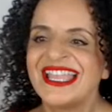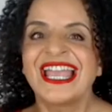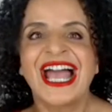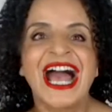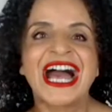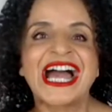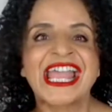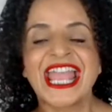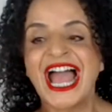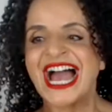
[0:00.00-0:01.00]

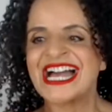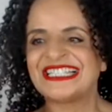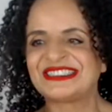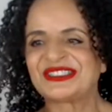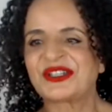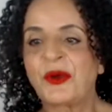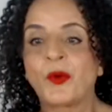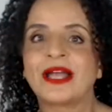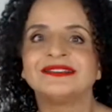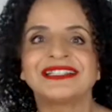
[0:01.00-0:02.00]
Hi and
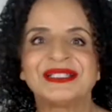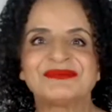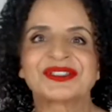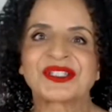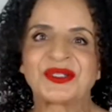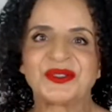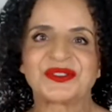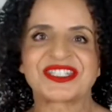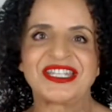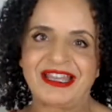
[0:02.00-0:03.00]
welcome to
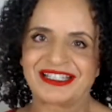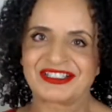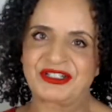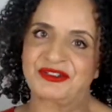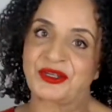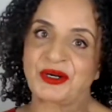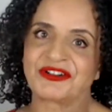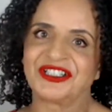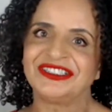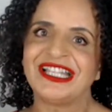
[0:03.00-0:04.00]
tonight's
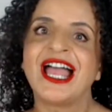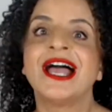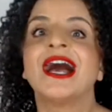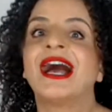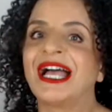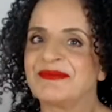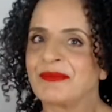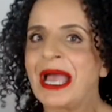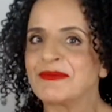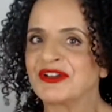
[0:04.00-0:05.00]
tutorial. I'm
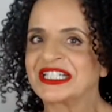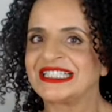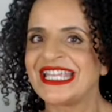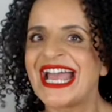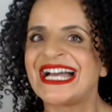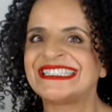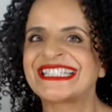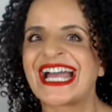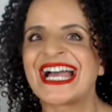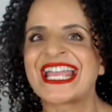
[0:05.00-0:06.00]
Pam Wrigley and
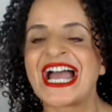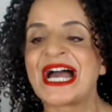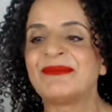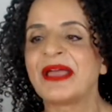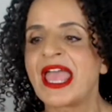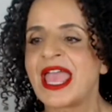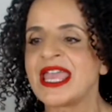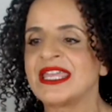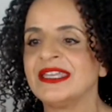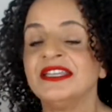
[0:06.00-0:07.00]
I am
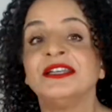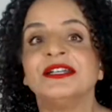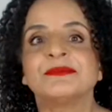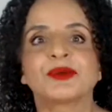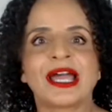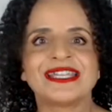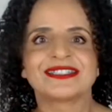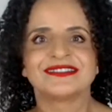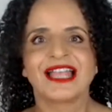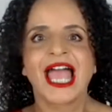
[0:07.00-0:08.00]
a
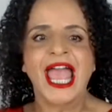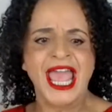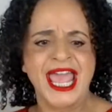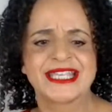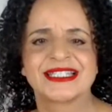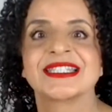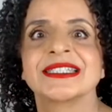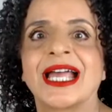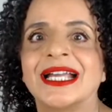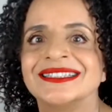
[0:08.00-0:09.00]
bridal
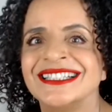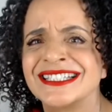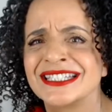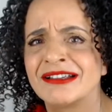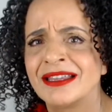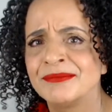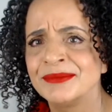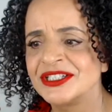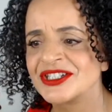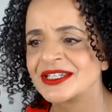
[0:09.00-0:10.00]
hairstylist. Now let
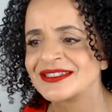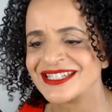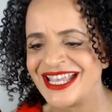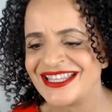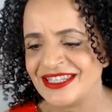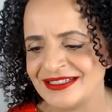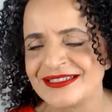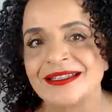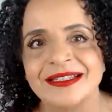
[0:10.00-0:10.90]
me just get this,